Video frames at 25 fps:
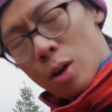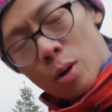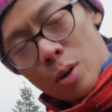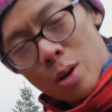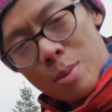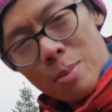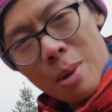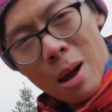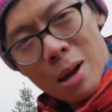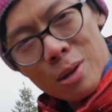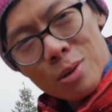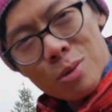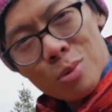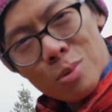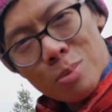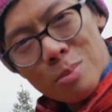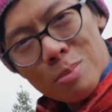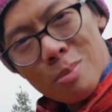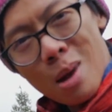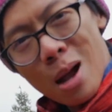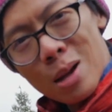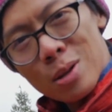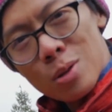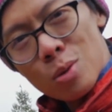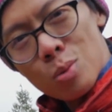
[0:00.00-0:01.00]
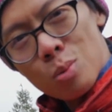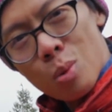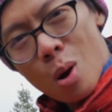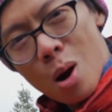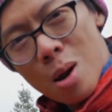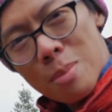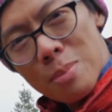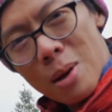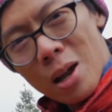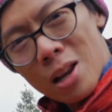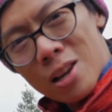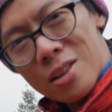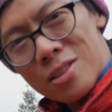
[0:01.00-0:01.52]
your manual
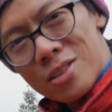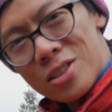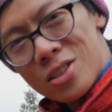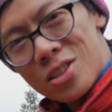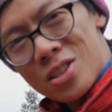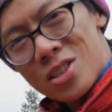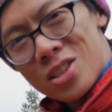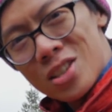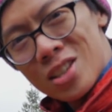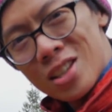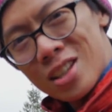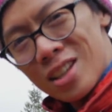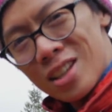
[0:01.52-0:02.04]
white balance.